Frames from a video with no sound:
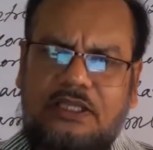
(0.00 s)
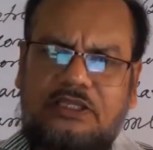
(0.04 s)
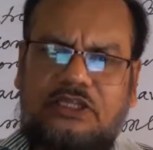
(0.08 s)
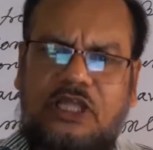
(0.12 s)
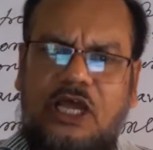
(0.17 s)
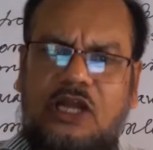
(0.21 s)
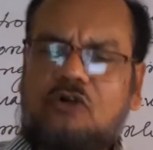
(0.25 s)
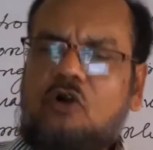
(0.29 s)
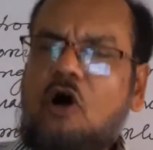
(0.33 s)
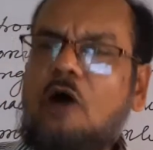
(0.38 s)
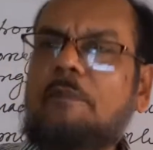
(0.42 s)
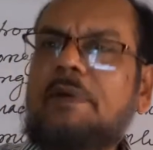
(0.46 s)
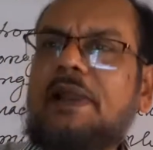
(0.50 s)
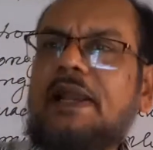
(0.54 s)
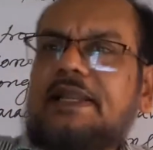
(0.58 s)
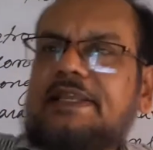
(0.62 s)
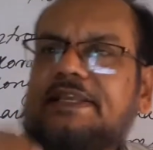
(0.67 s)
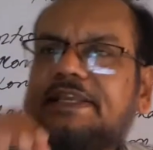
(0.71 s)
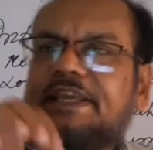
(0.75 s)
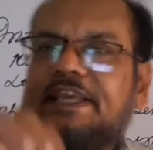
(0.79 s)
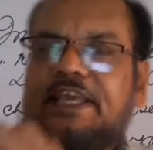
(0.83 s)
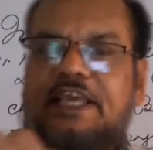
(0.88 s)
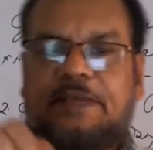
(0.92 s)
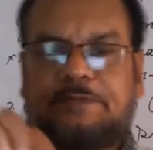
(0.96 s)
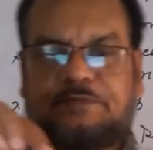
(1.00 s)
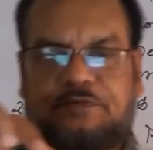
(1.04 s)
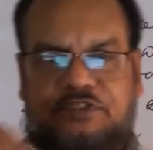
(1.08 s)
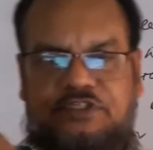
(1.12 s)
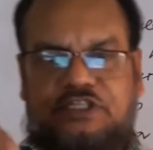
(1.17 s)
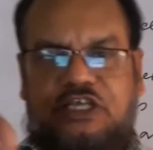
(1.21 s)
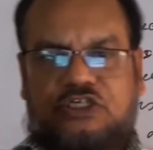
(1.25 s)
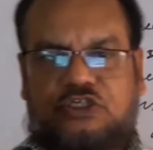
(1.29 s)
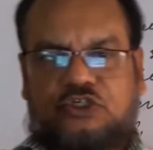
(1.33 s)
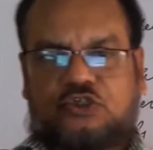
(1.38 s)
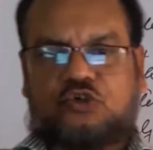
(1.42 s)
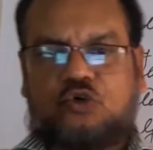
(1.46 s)
the novel gives
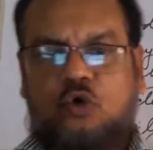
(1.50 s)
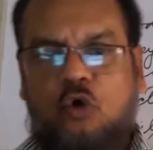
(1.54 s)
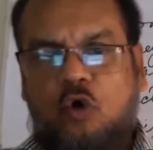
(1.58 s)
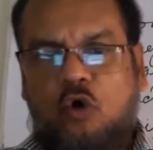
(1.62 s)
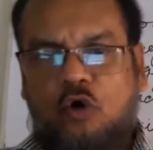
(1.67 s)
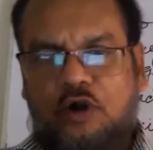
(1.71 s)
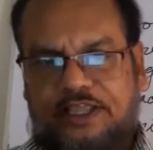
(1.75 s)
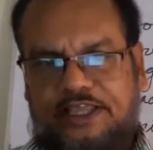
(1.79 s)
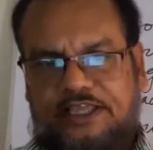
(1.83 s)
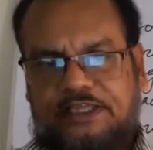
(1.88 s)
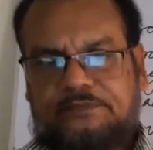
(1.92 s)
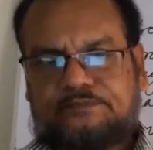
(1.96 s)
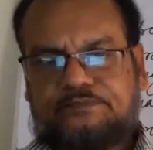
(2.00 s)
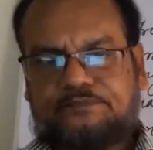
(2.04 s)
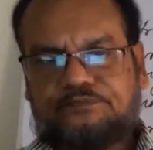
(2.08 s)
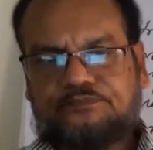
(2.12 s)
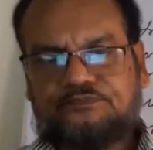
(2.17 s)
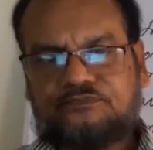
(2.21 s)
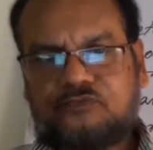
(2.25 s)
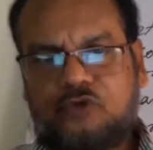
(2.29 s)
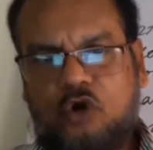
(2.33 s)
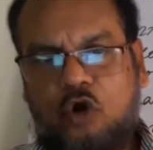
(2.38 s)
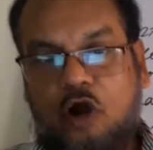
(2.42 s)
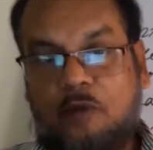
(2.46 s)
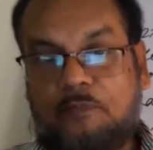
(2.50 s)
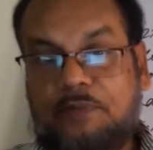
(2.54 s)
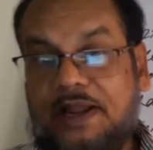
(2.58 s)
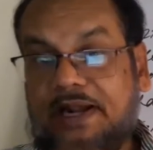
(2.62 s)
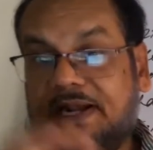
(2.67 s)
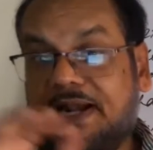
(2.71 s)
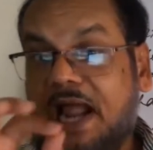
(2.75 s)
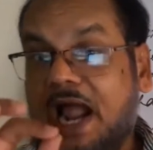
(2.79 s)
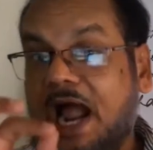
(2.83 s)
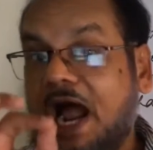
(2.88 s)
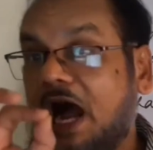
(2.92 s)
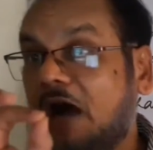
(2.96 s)
the story of
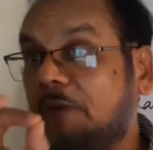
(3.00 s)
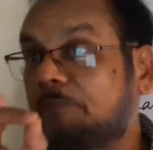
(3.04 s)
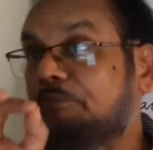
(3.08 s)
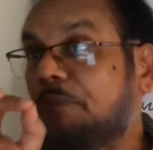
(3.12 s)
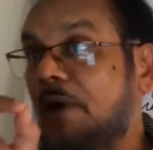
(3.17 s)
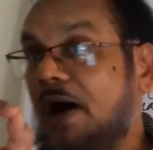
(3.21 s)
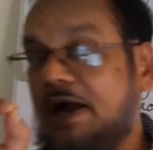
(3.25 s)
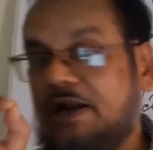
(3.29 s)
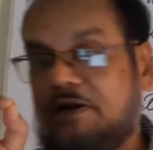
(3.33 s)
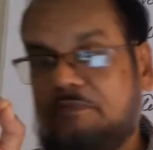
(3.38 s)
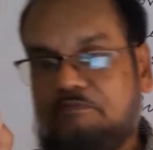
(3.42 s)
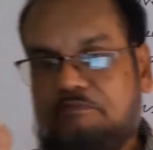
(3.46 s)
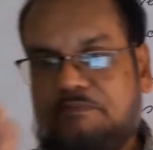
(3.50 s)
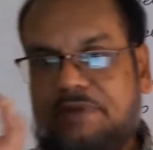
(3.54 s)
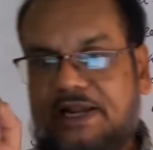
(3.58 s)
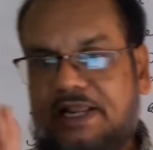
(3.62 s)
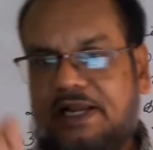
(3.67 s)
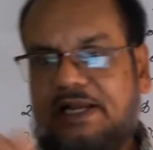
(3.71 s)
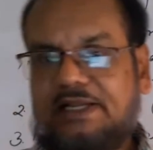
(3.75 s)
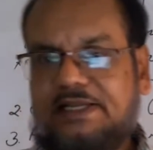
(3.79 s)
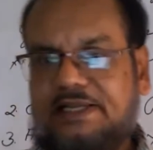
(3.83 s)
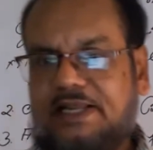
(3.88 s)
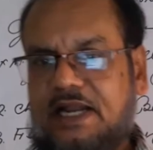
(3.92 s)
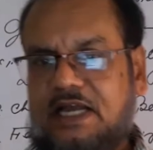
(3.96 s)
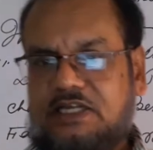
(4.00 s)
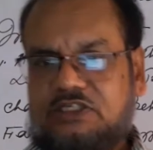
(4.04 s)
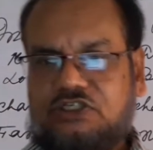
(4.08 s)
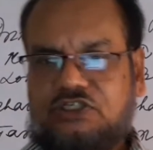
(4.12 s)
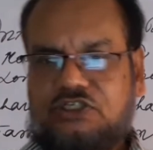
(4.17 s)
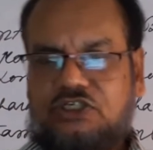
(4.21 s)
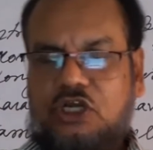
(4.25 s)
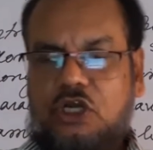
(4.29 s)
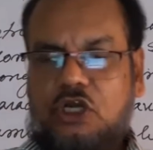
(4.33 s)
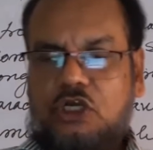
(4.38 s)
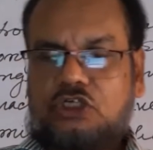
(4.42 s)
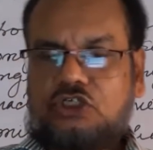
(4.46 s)
an upper middle
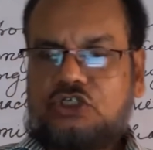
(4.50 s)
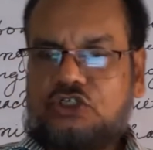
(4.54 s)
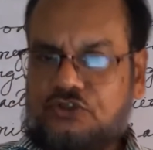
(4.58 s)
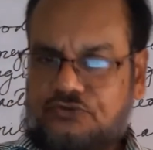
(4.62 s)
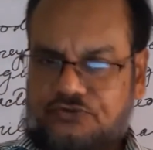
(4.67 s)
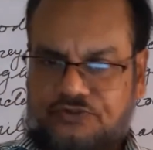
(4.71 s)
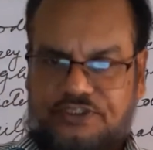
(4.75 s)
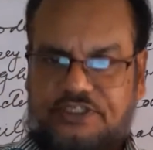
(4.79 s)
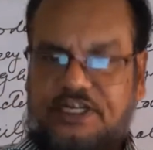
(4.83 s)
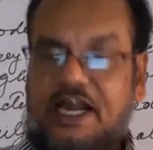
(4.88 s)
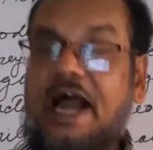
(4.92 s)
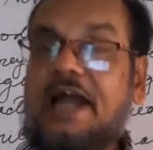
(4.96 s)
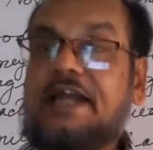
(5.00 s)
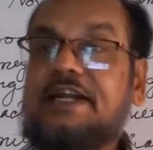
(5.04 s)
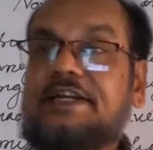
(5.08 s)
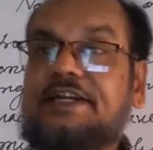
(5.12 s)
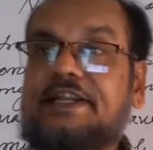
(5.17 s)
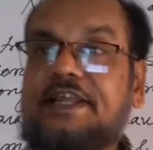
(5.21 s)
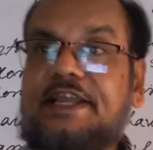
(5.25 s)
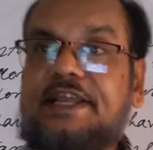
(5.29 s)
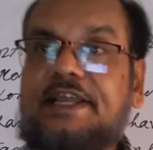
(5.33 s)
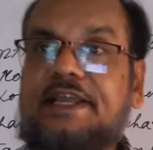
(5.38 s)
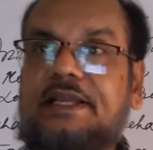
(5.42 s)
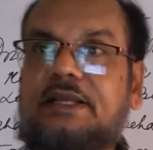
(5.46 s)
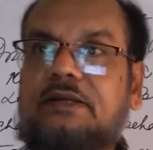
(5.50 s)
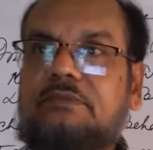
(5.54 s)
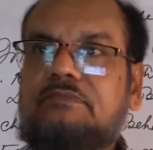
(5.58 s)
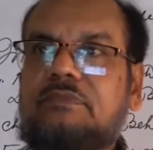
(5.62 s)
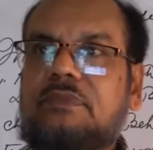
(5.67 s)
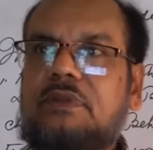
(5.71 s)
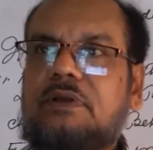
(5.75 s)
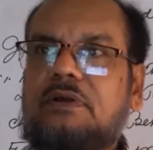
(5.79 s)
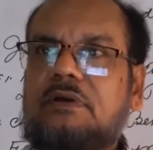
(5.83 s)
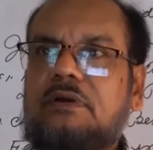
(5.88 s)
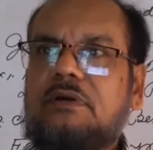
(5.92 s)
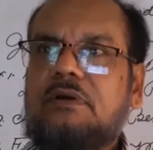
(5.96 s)
class society,
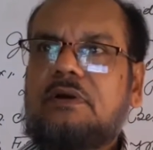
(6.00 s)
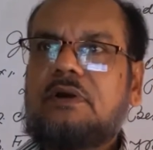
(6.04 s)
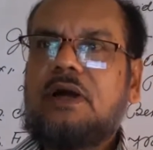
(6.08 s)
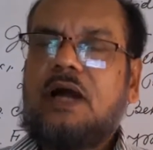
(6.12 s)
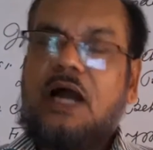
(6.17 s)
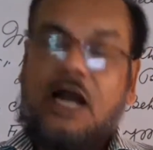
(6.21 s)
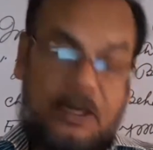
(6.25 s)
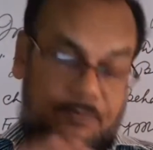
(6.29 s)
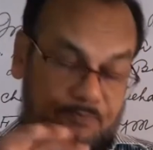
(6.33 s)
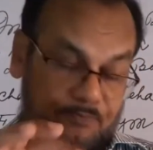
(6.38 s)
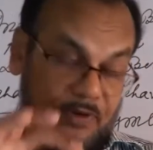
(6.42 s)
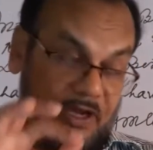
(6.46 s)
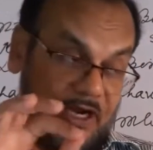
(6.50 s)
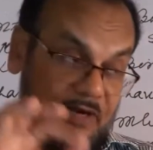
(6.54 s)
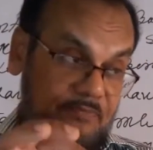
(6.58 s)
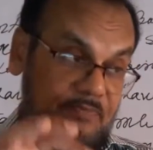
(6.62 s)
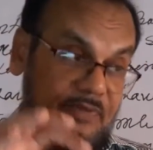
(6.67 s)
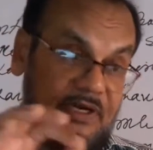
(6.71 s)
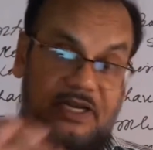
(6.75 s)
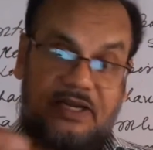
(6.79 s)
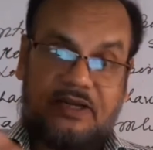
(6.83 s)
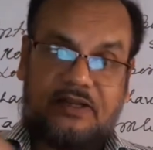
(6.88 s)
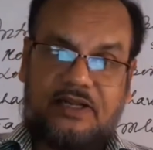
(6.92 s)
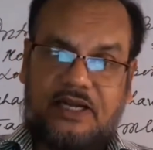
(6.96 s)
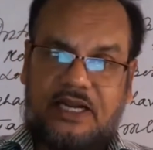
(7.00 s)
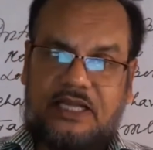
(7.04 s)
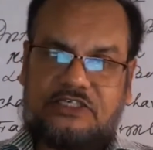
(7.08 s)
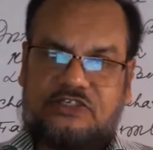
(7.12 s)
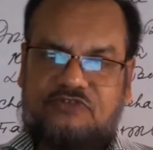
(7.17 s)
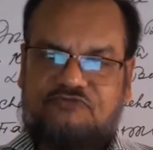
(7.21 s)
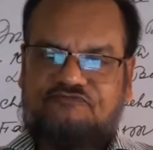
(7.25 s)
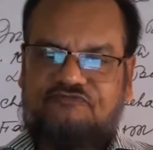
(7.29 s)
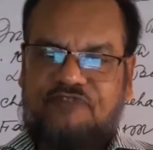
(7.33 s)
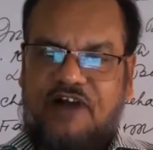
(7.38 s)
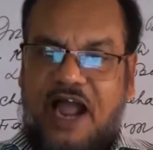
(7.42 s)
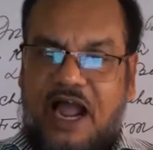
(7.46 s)
upper middle
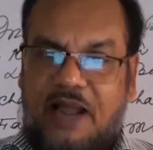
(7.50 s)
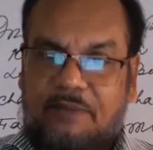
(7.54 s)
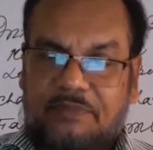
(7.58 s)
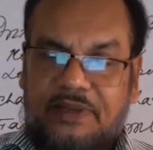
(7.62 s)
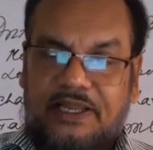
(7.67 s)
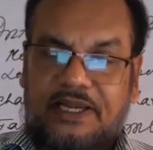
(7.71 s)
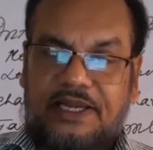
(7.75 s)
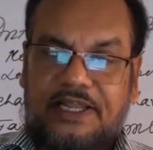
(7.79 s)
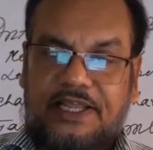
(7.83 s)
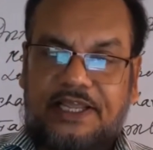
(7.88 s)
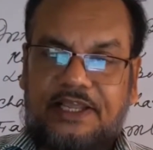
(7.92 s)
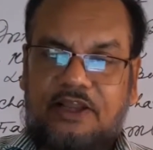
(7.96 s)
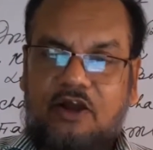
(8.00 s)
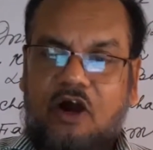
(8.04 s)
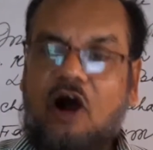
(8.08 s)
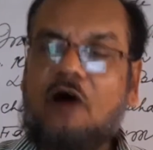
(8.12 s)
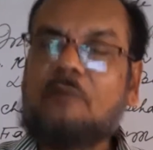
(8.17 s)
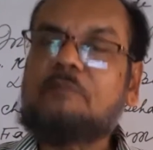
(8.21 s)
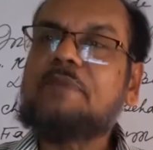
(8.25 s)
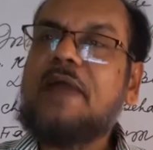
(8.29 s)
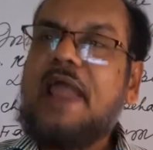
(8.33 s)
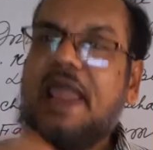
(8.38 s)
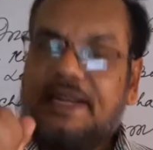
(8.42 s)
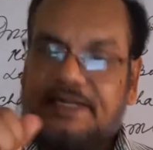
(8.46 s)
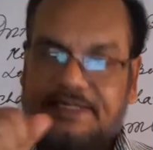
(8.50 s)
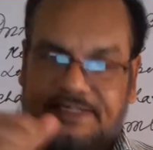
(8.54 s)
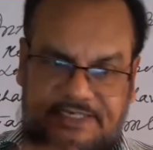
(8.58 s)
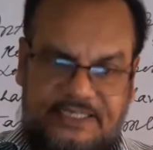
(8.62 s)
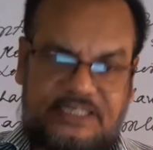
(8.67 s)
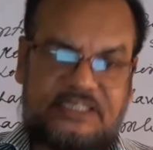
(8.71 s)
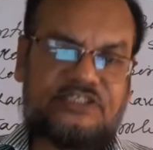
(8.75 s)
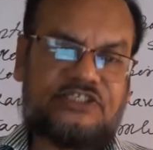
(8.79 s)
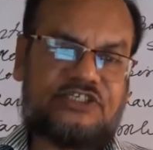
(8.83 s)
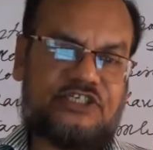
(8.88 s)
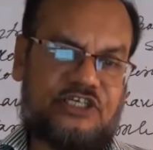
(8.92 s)
class family of 18th